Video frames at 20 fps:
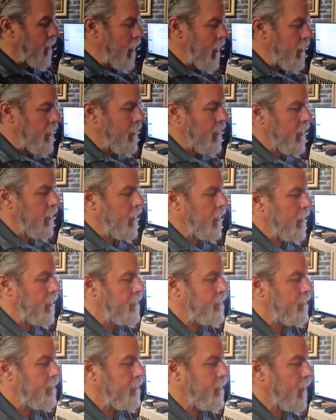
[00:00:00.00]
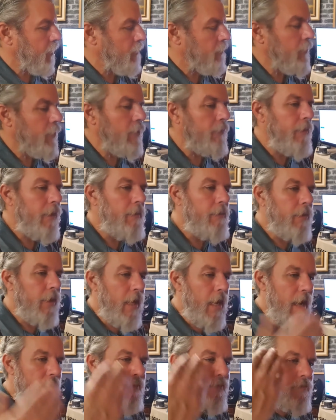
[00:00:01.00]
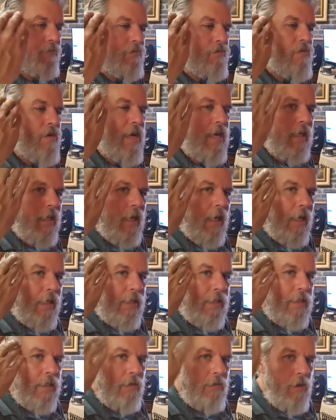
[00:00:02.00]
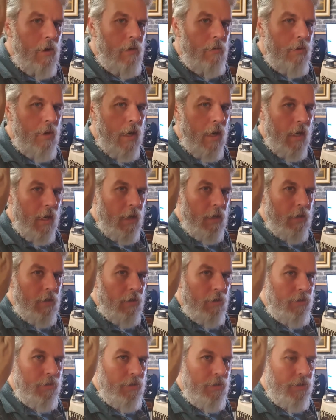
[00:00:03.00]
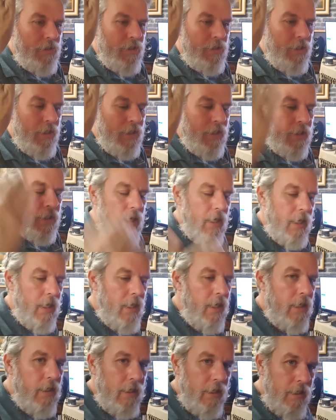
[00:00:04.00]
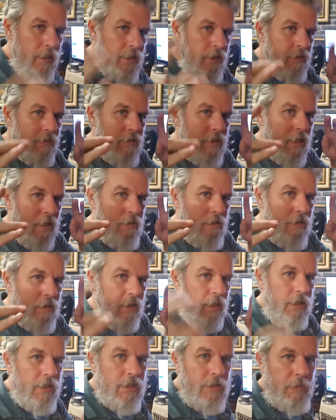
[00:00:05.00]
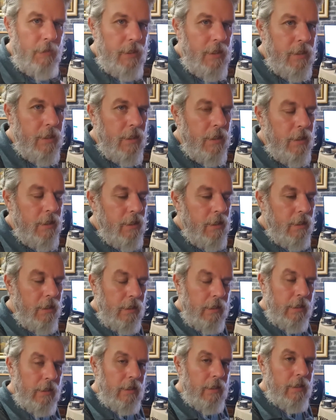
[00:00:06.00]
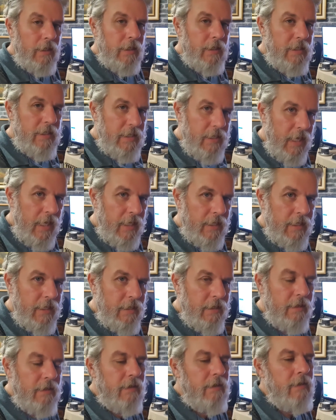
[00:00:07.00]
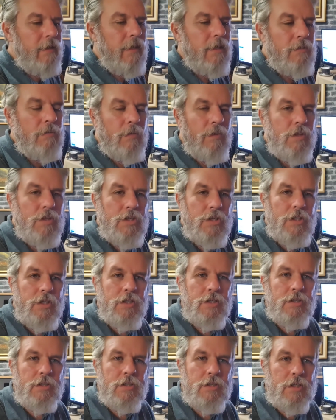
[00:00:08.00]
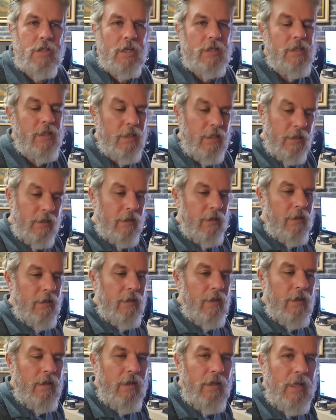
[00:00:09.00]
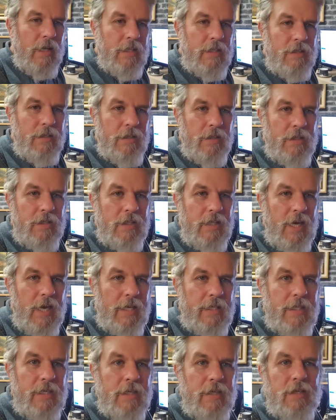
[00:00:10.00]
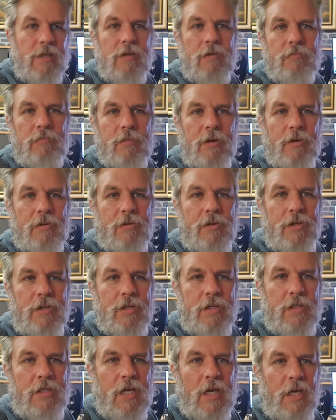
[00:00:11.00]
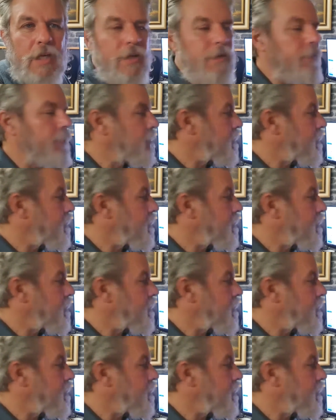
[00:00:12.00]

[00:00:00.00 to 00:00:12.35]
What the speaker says: But the people that haven't realized their own higher consciousness are, esoterically speaking, dead. That's why Jesus said, let the dead bury the dead.